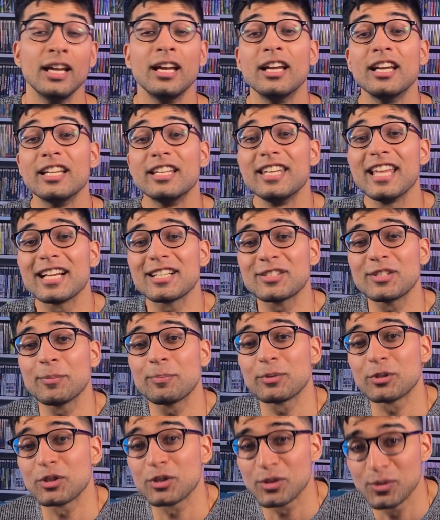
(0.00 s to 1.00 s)
Next up is
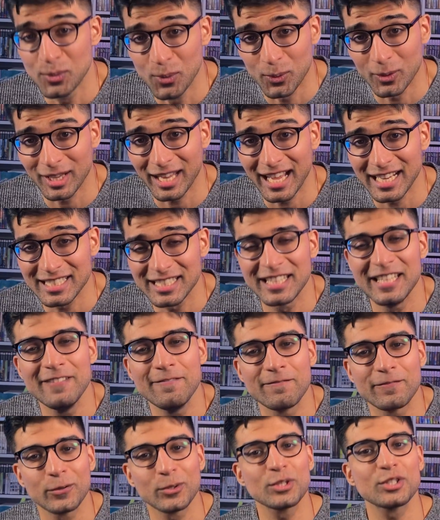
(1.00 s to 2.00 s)
Snorlax, the
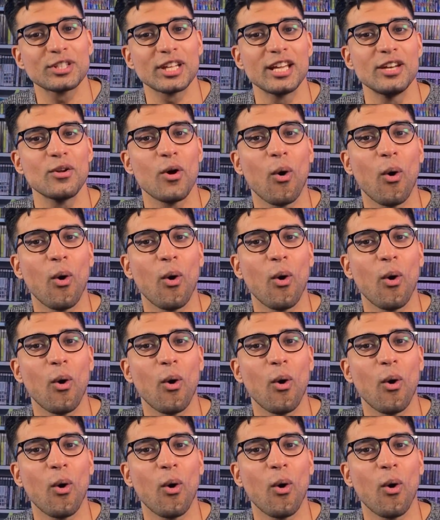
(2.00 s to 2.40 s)
first and